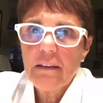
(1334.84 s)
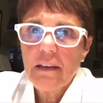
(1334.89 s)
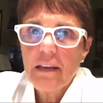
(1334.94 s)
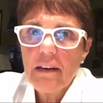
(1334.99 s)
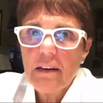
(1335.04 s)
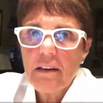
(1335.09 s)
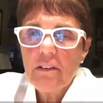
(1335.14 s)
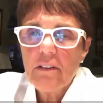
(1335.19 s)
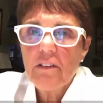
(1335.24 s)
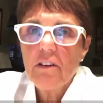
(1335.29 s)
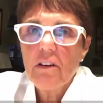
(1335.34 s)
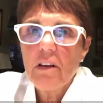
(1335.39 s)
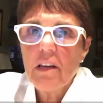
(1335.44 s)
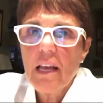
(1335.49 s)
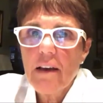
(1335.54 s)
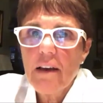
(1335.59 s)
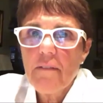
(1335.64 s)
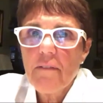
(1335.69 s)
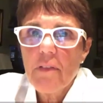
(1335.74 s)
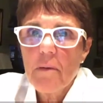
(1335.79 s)
tended to
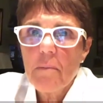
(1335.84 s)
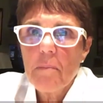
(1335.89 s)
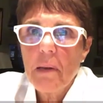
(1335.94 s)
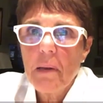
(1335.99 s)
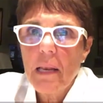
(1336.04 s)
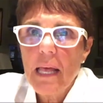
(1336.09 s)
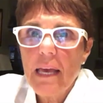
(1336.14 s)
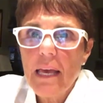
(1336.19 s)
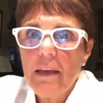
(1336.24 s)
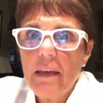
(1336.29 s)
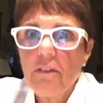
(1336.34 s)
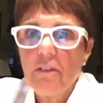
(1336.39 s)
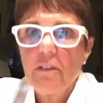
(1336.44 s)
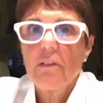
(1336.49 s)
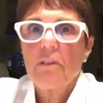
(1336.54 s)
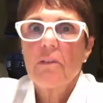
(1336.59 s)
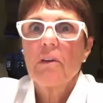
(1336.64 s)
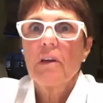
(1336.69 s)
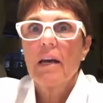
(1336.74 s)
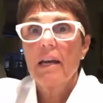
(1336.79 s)
love the players
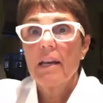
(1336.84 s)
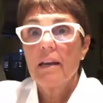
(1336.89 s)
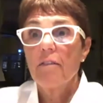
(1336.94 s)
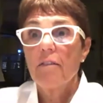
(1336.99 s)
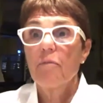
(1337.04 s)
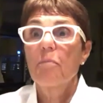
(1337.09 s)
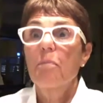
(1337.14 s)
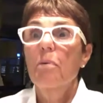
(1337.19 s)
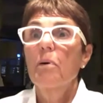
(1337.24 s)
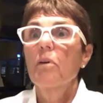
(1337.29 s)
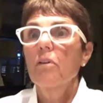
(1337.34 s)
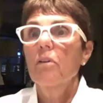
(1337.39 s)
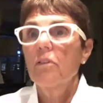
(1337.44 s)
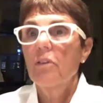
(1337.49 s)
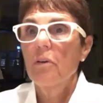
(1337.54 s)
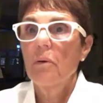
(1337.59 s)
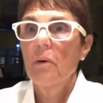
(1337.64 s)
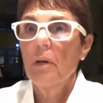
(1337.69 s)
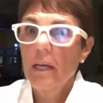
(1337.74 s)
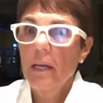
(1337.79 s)
who kind of pulled
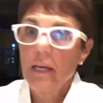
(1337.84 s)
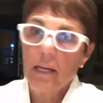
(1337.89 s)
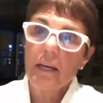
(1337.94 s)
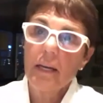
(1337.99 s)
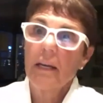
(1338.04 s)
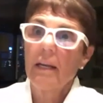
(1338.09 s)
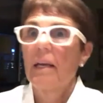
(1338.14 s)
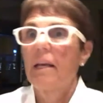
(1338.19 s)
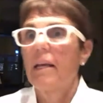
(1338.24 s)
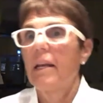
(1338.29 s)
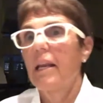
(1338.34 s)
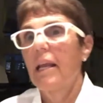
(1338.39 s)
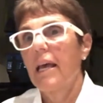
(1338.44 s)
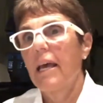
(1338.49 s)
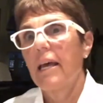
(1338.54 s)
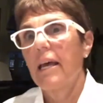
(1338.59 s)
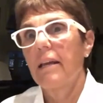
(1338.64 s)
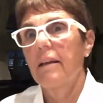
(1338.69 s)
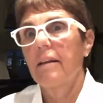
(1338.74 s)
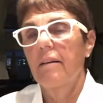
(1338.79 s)
you in and
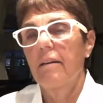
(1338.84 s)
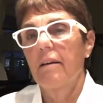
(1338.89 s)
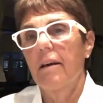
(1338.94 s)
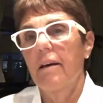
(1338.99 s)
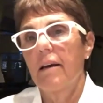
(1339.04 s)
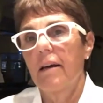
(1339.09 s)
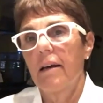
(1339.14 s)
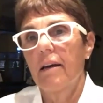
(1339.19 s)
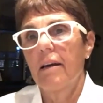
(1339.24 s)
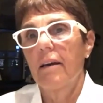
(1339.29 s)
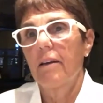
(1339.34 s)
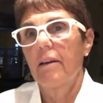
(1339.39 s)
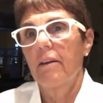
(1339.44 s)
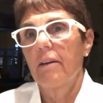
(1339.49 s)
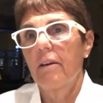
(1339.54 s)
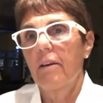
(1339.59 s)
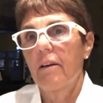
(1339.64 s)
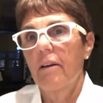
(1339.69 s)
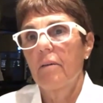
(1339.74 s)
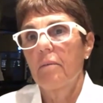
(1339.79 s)
had, uh,
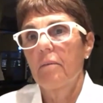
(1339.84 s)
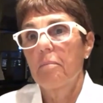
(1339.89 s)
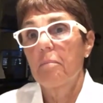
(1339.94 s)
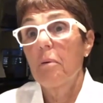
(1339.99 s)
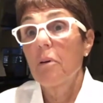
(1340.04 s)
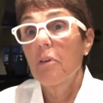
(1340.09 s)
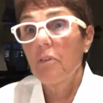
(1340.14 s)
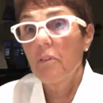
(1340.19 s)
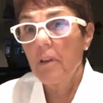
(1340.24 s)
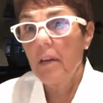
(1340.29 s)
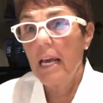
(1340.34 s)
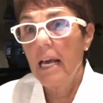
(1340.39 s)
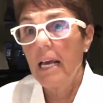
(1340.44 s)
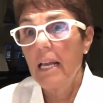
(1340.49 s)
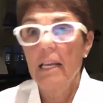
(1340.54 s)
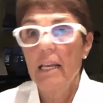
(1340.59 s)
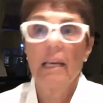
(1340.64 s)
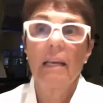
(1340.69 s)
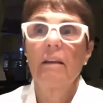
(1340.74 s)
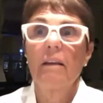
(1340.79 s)
you know,
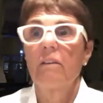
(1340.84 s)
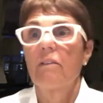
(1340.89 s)
personality.